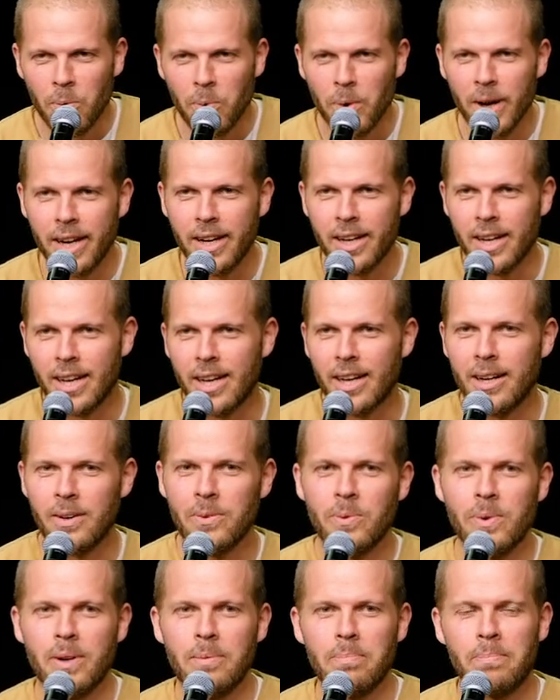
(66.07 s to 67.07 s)

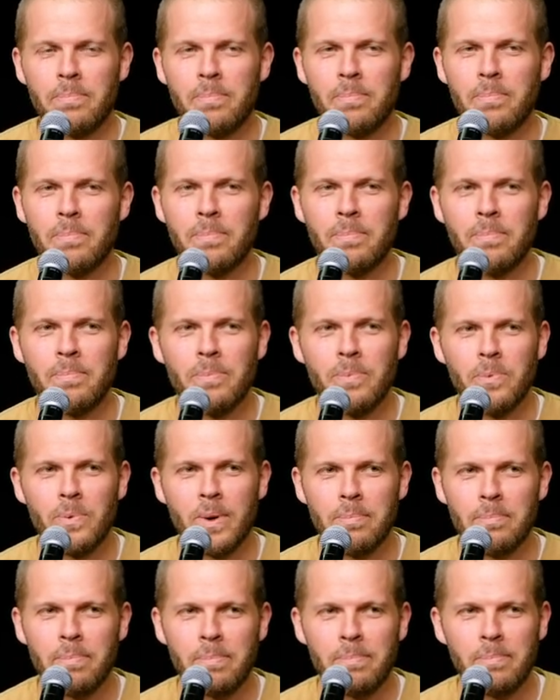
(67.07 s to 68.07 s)

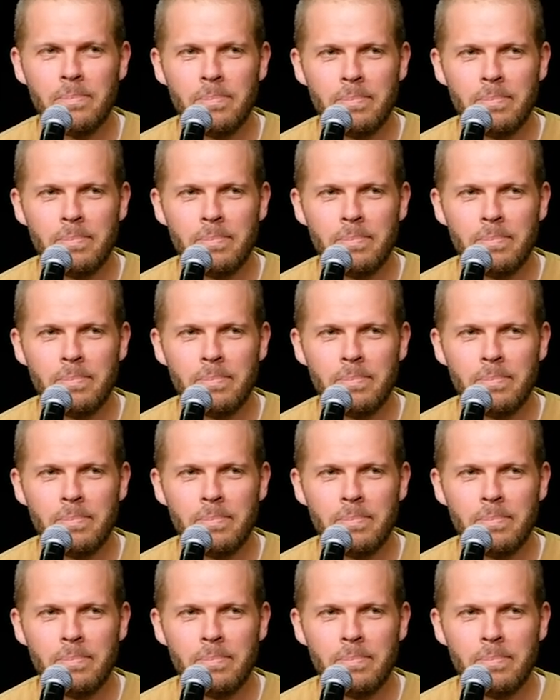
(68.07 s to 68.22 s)
When